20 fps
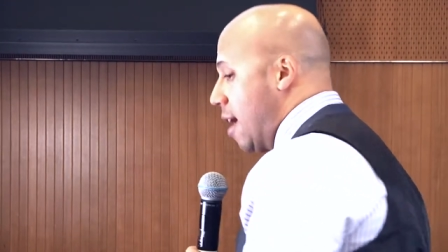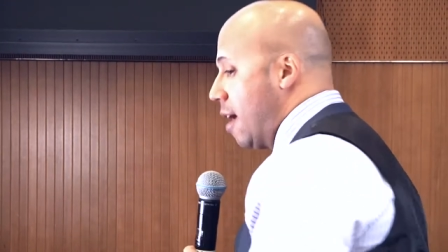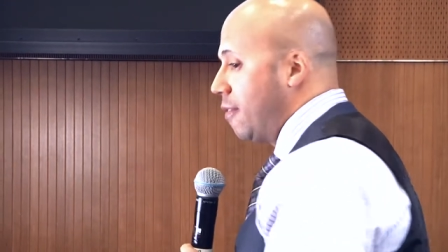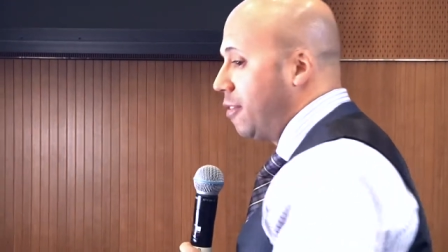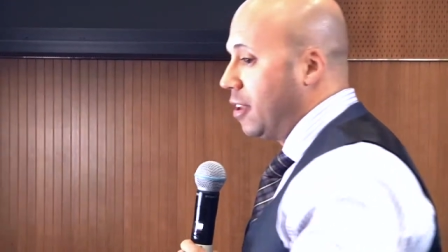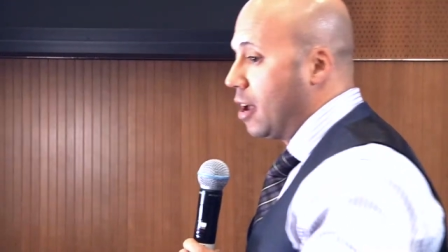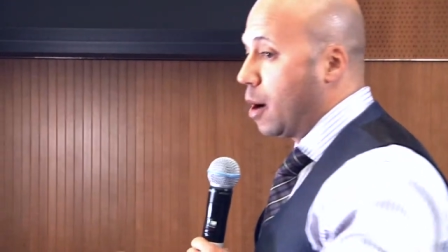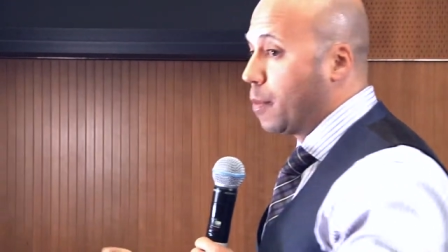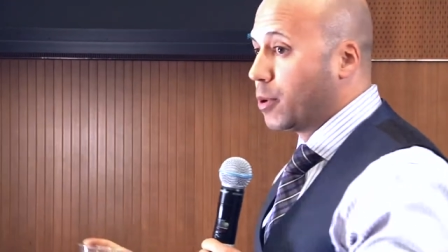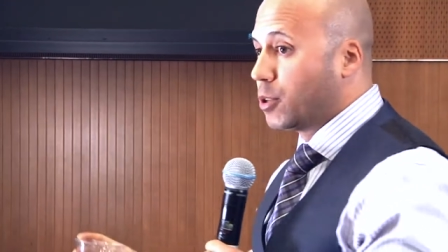have
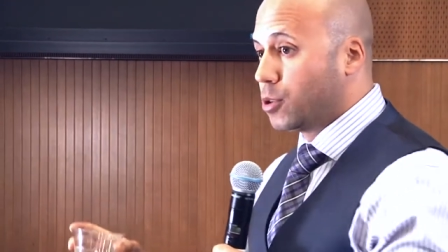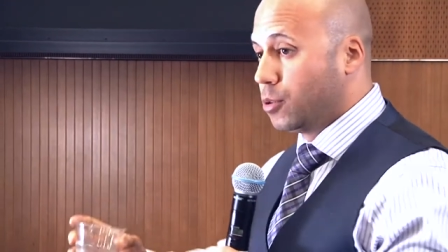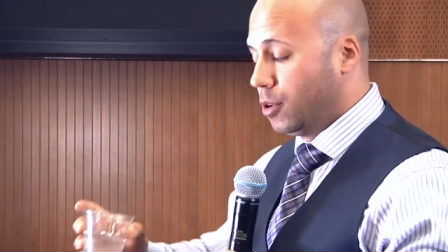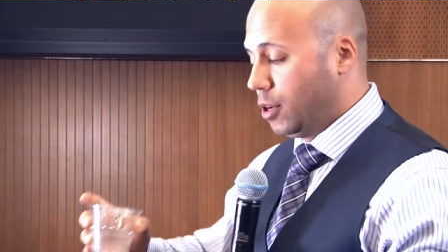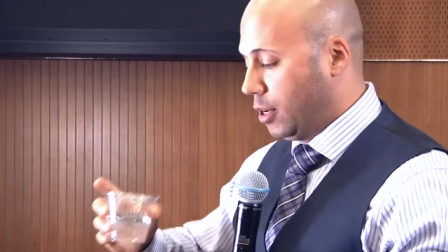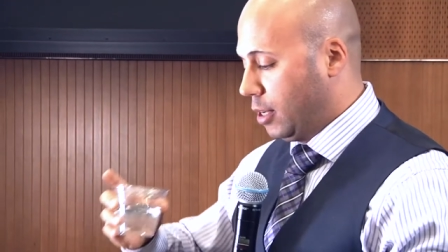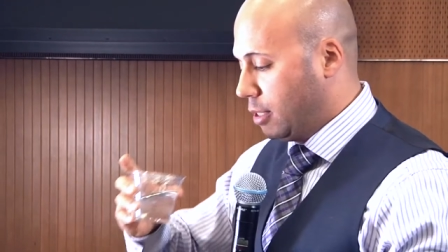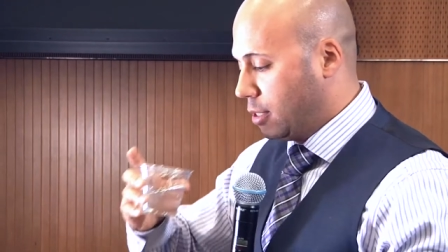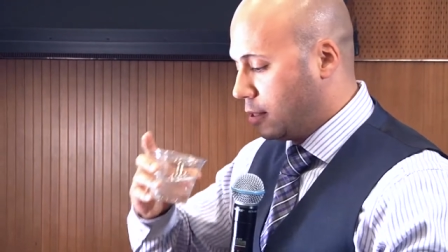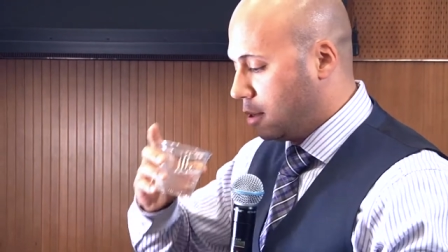the
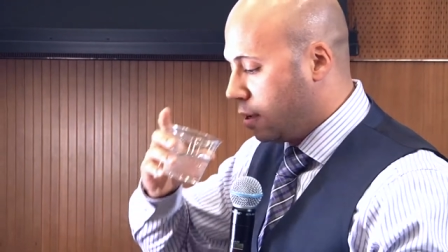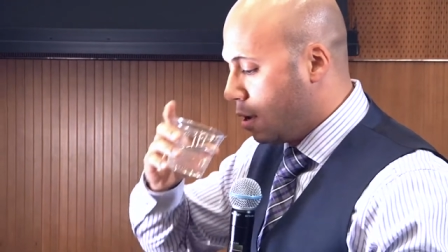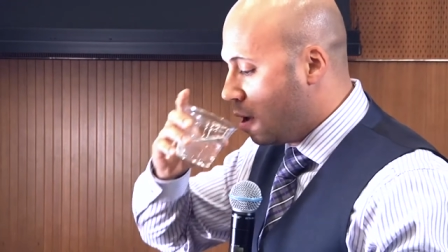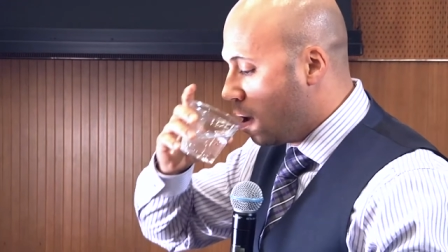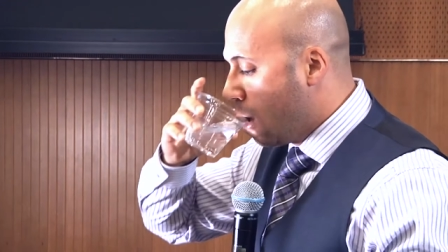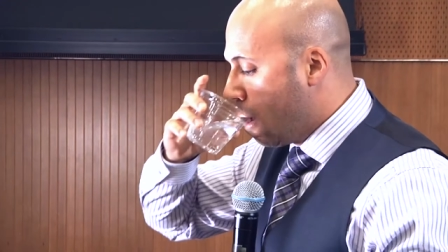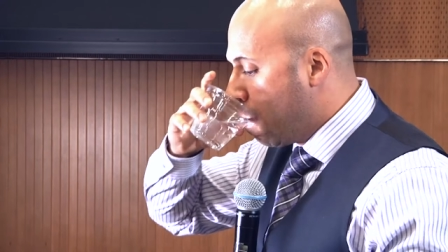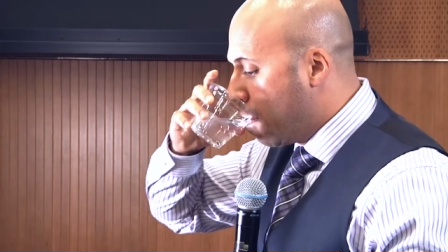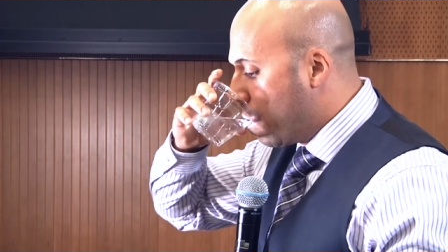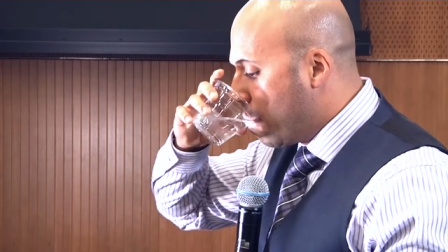opportunities
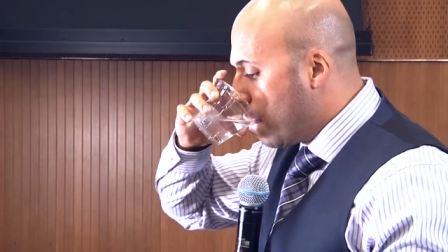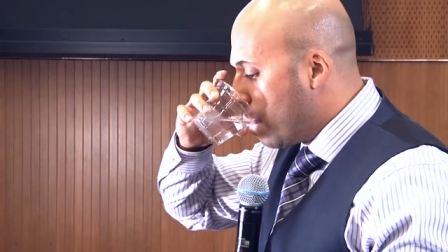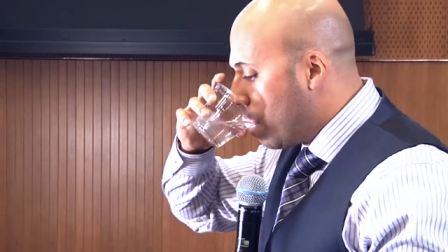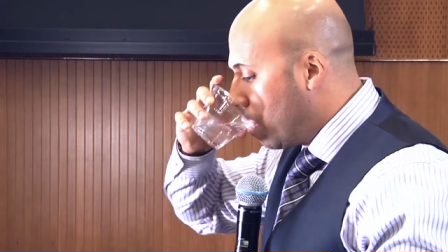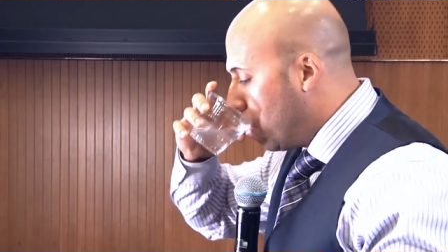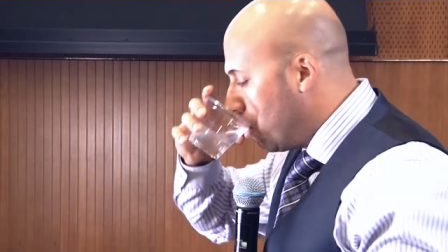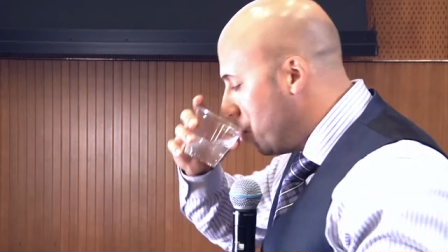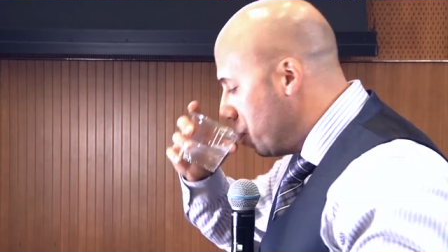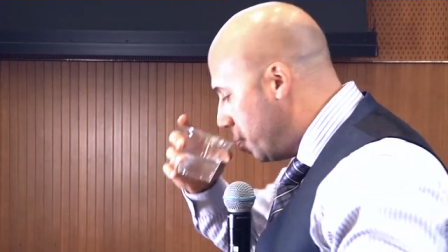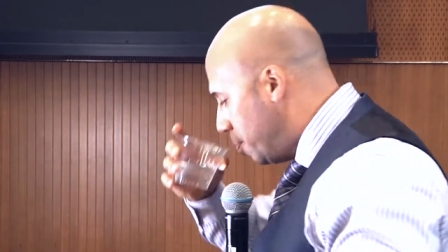
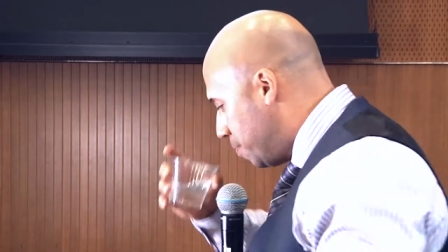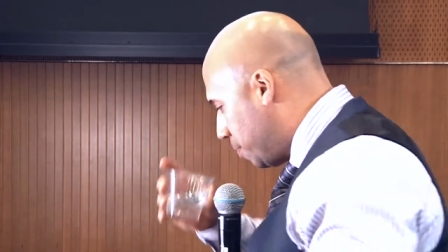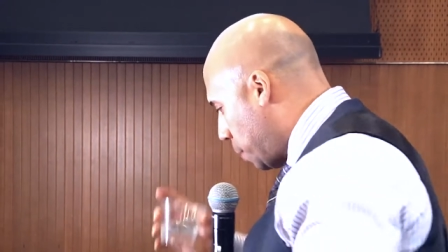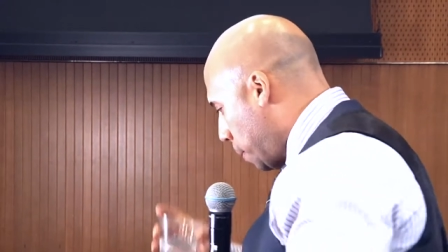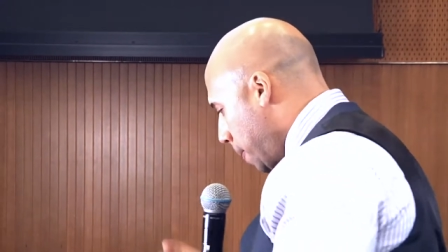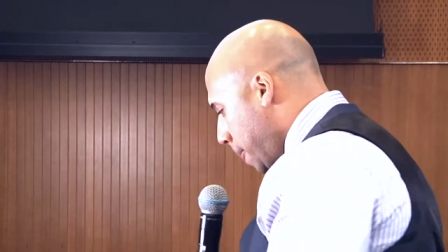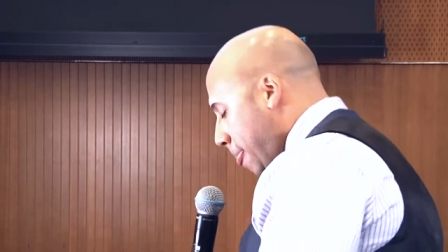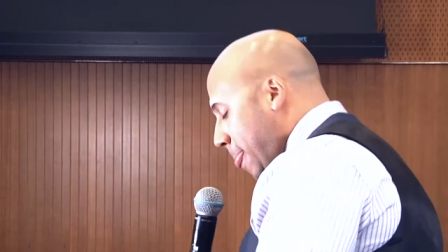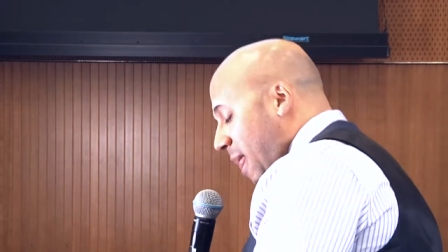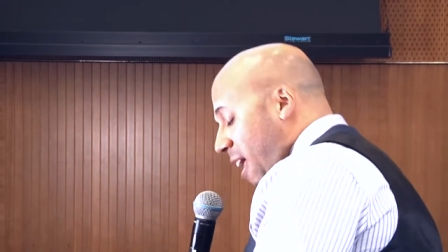
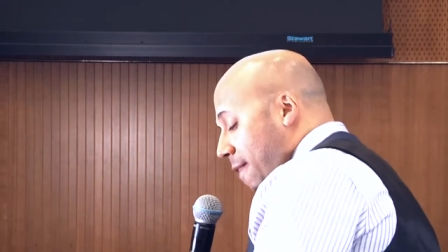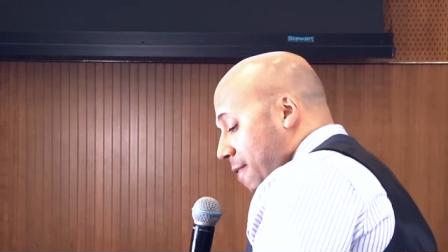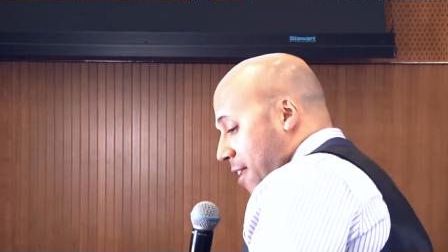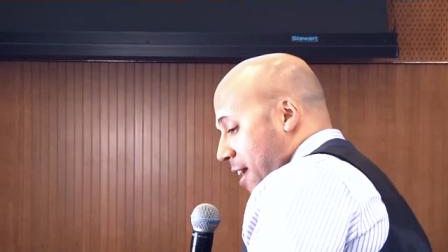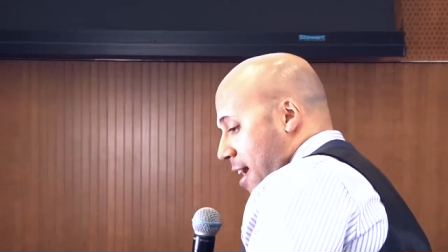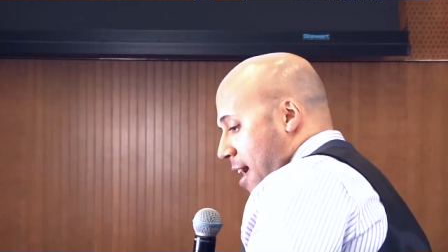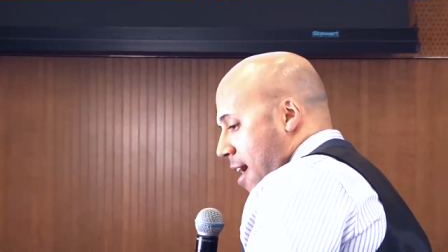that